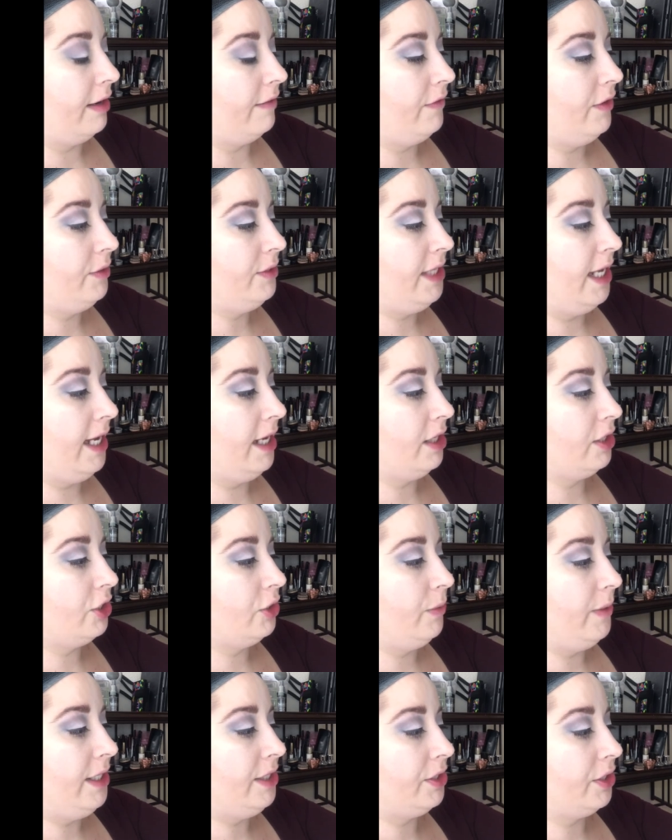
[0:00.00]
If you take
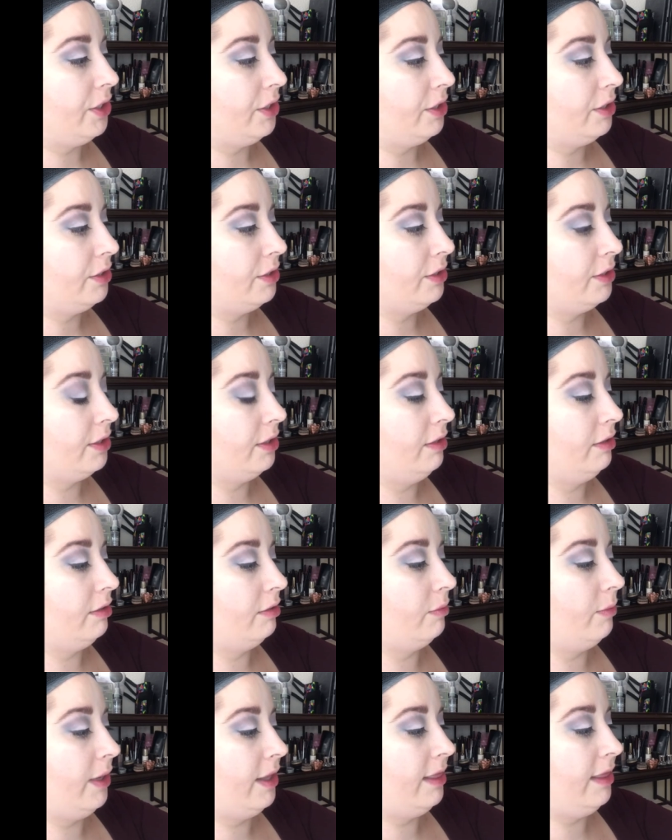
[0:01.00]
tweezers
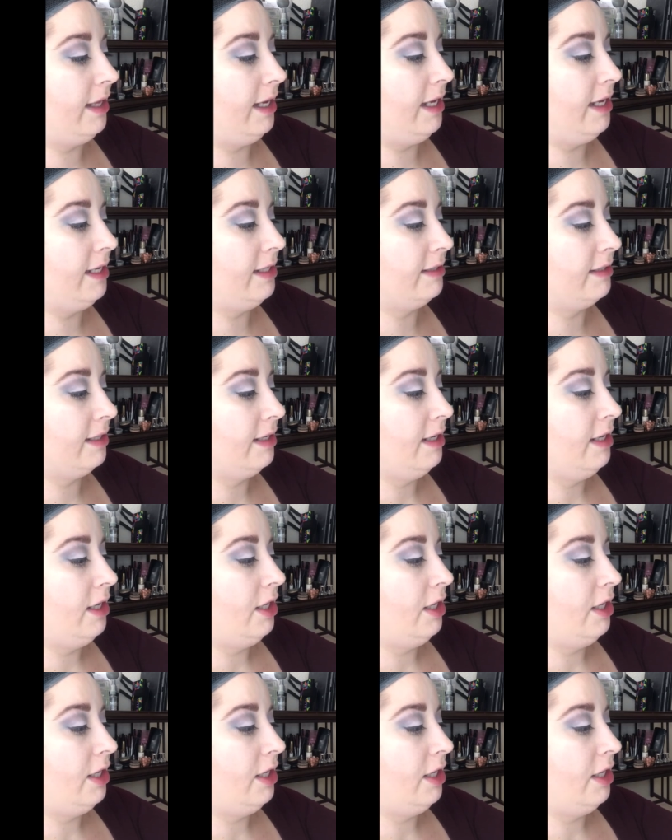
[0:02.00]
with these,